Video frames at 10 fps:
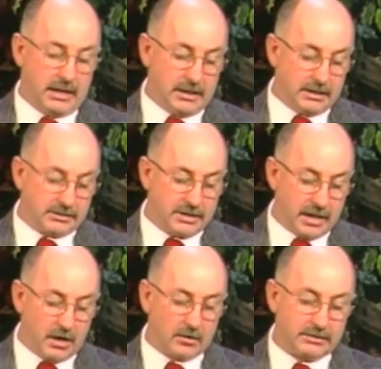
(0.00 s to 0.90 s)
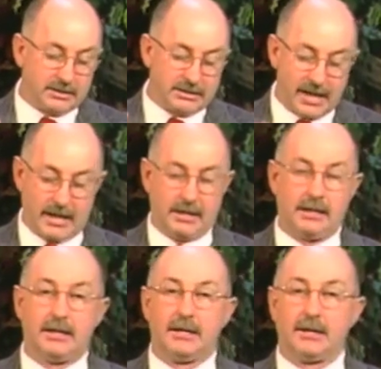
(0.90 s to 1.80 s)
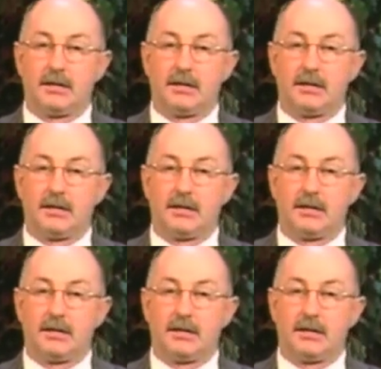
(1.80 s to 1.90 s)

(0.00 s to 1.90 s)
It is there today. Now,